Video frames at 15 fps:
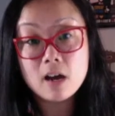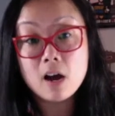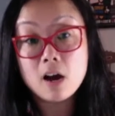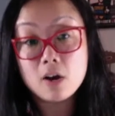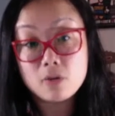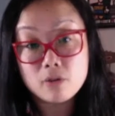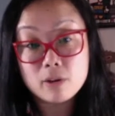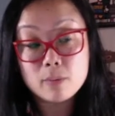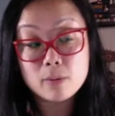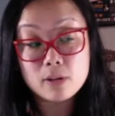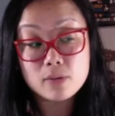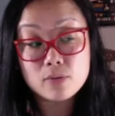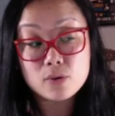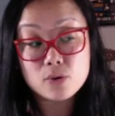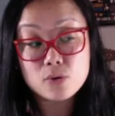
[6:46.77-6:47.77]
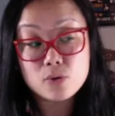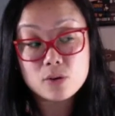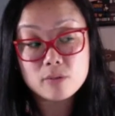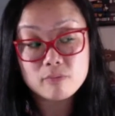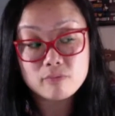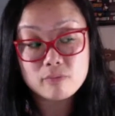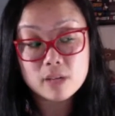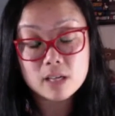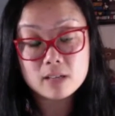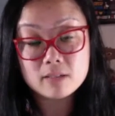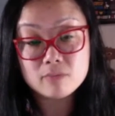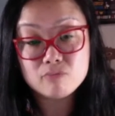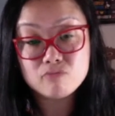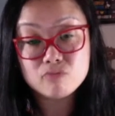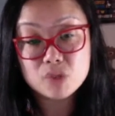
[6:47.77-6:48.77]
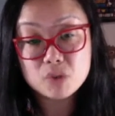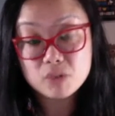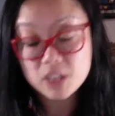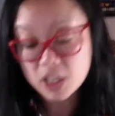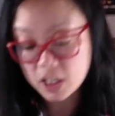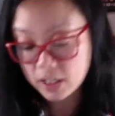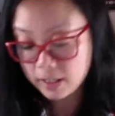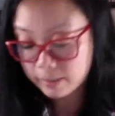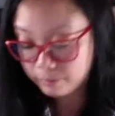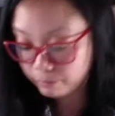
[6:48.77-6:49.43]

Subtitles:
on repeat for sure. It's really good.